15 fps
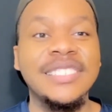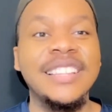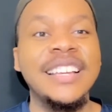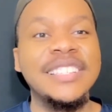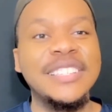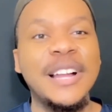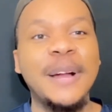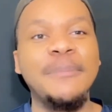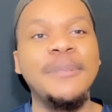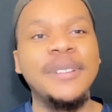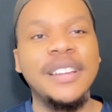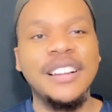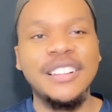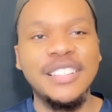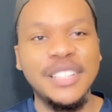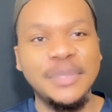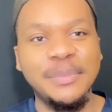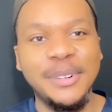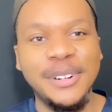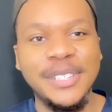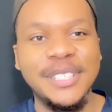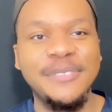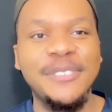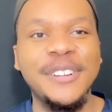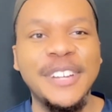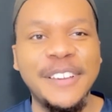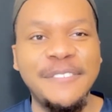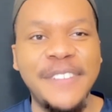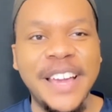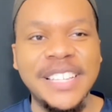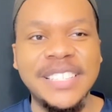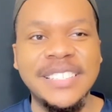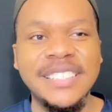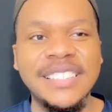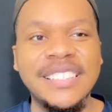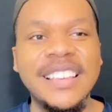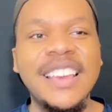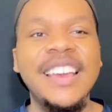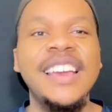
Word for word: they start putting their clipboards in front of their faces.